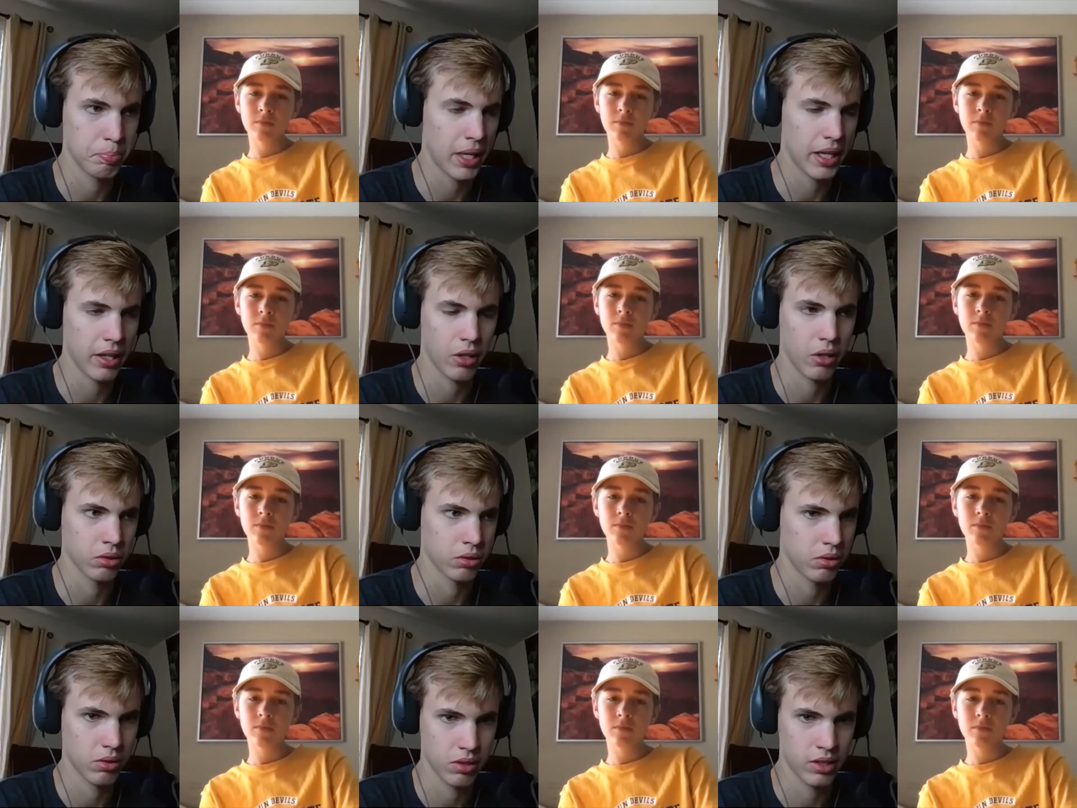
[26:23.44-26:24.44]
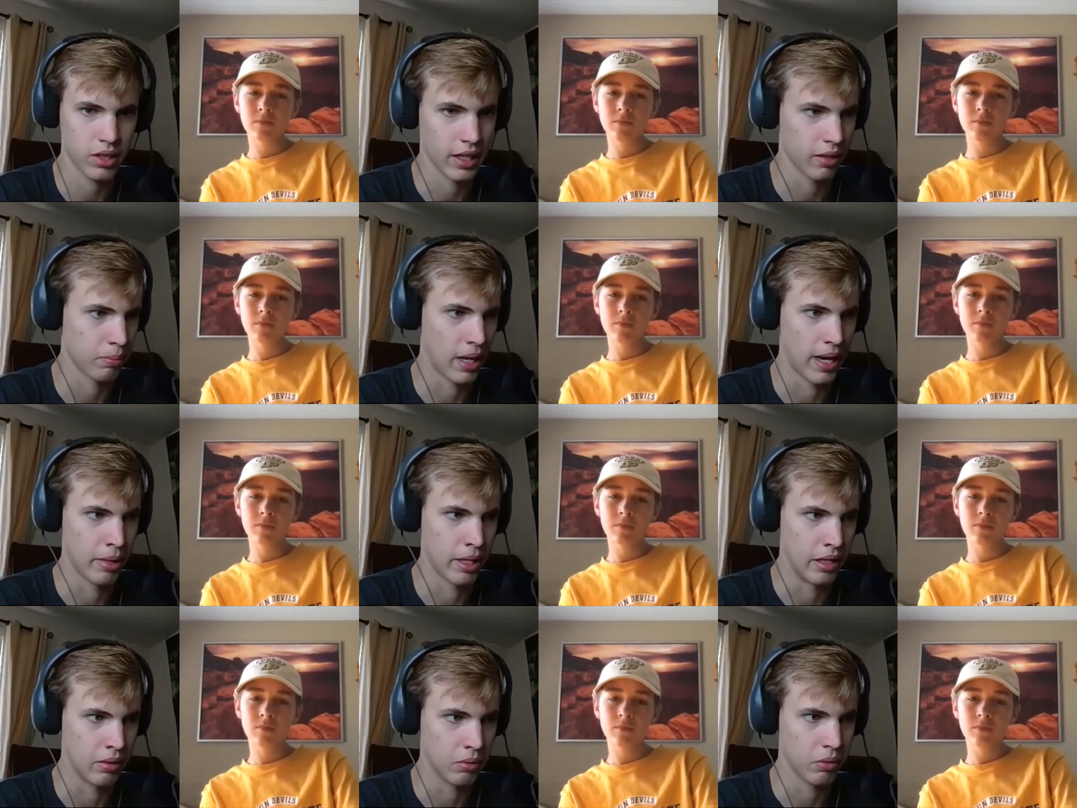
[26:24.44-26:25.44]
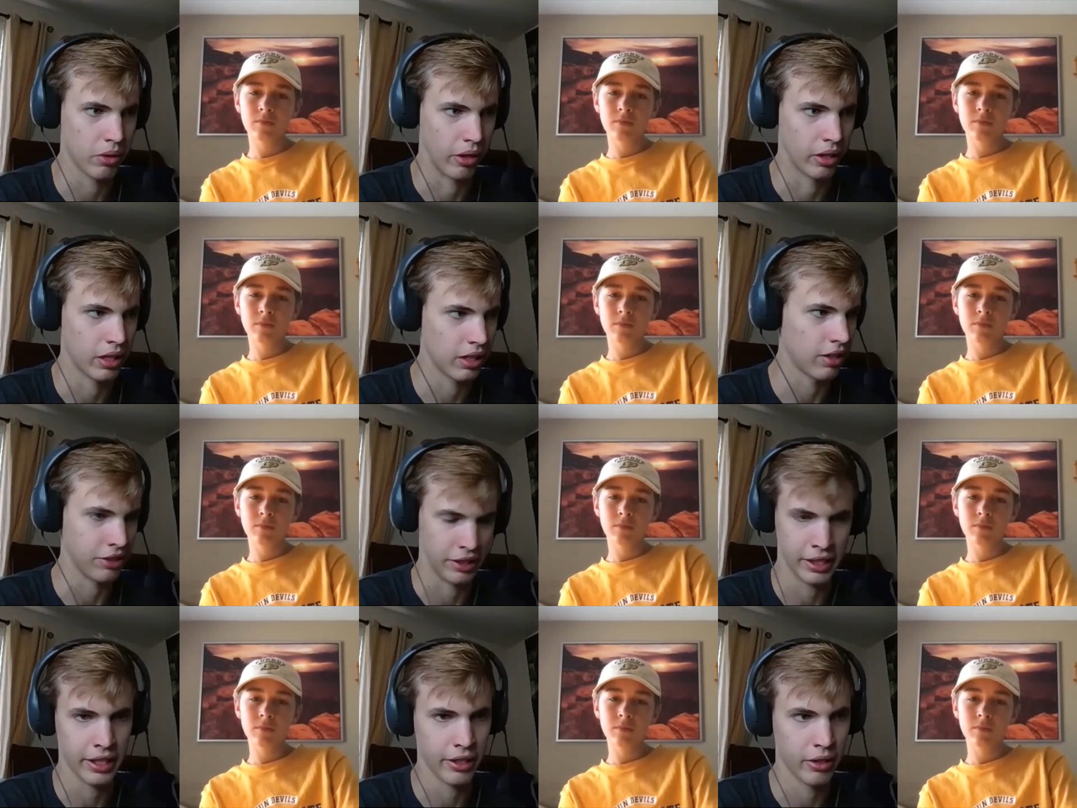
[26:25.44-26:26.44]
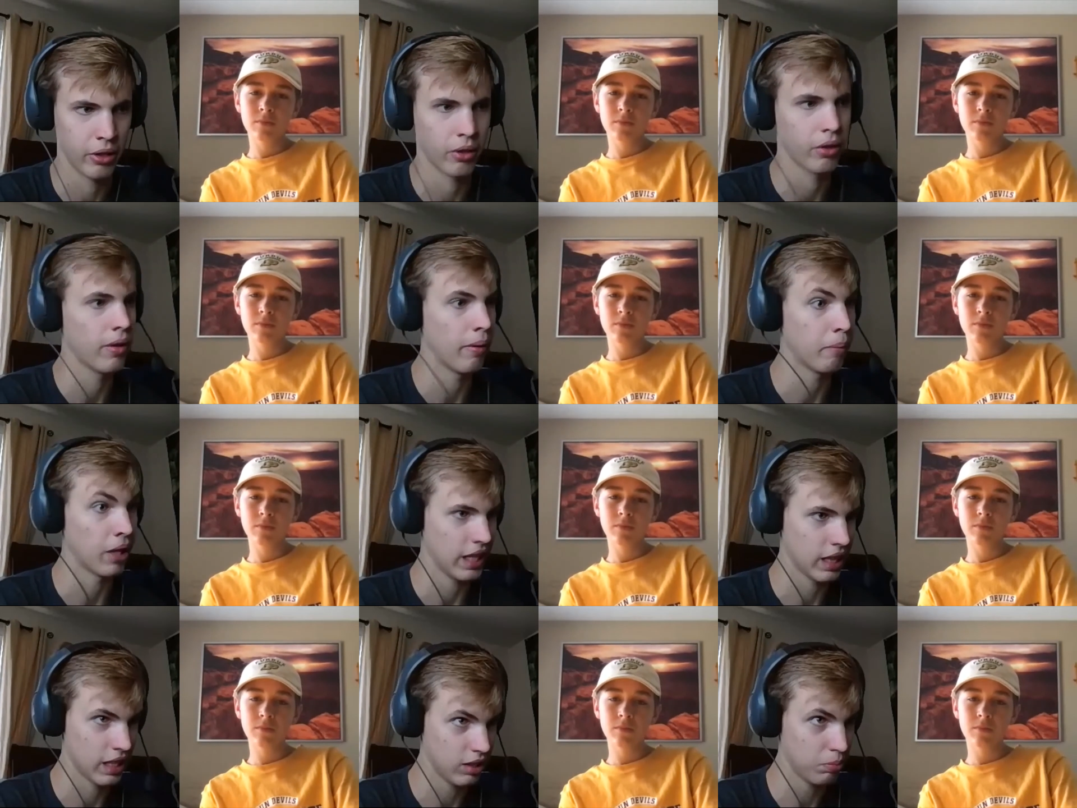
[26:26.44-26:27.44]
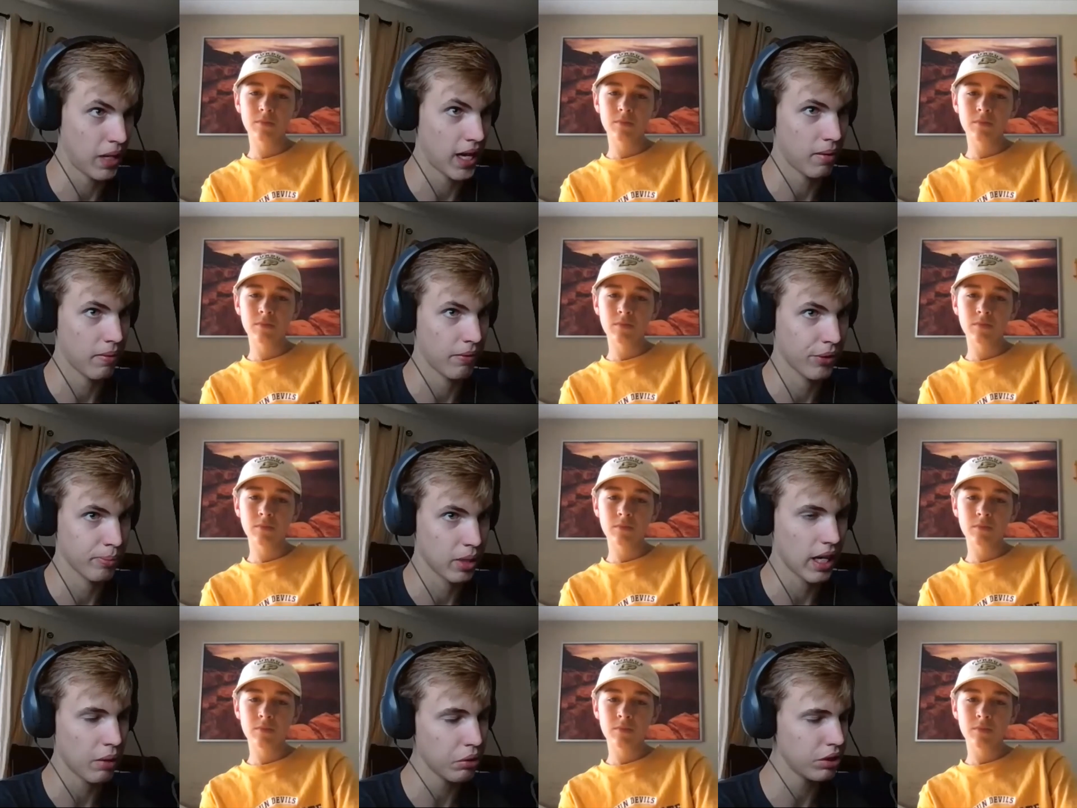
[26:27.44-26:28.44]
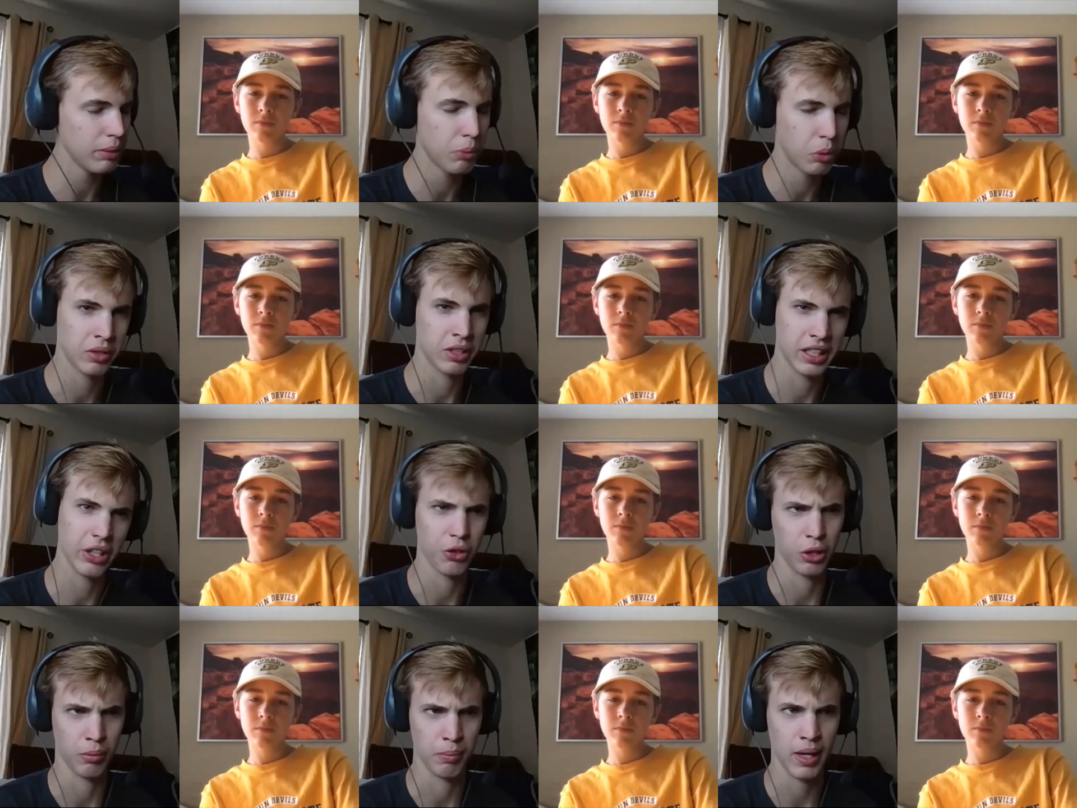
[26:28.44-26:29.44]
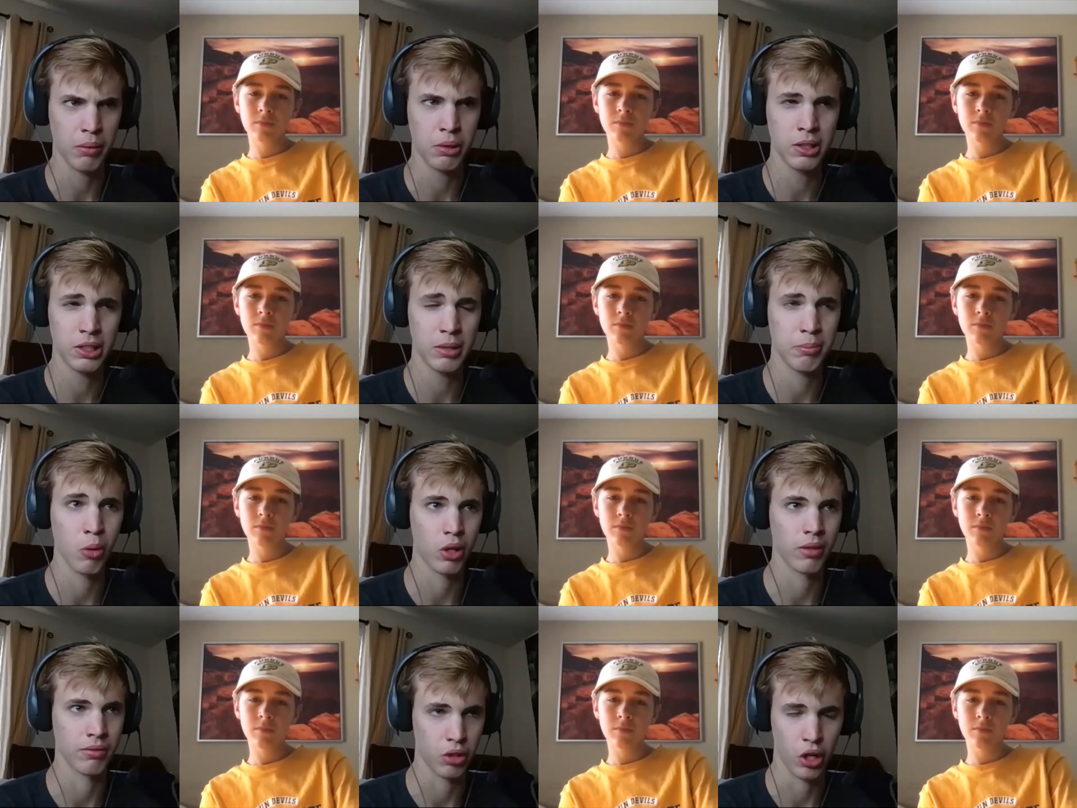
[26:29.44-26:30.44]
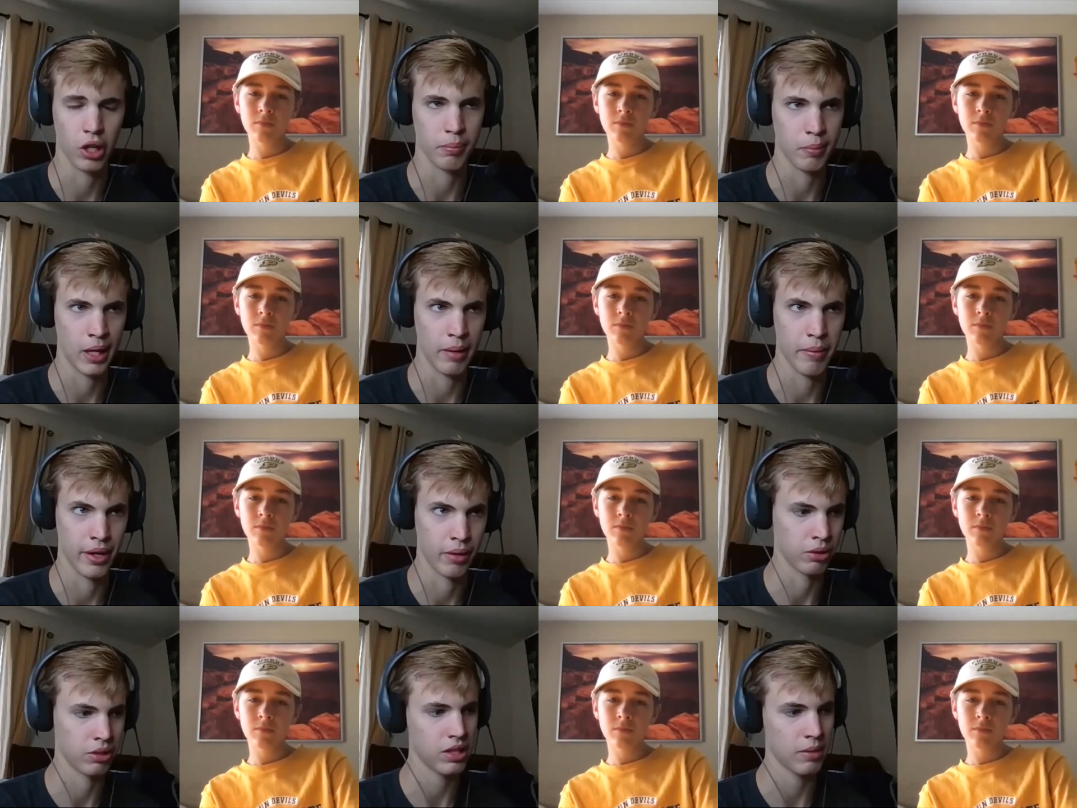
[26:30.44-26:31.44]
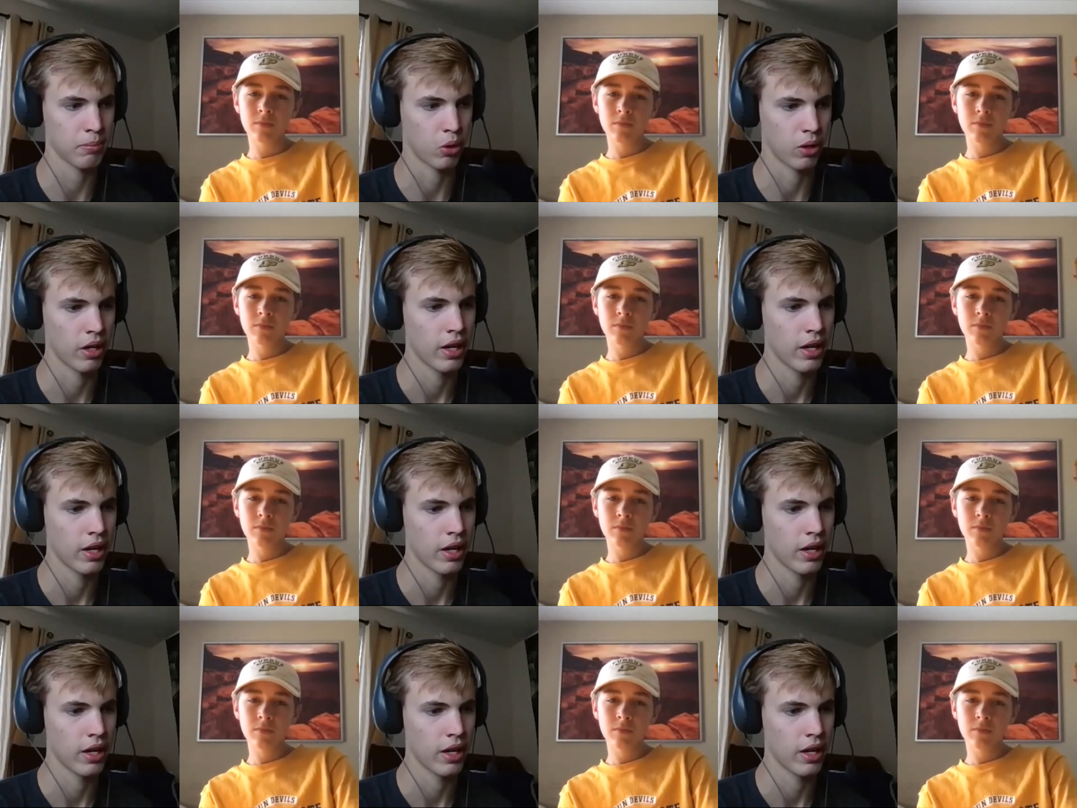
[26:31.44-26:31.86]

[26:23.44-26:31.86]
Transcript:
Speaker 1: Bale's side of Batman, where he doesn't kill, but this Bat. But I want to see more killing. I want to see more of dark Batman. I want to see more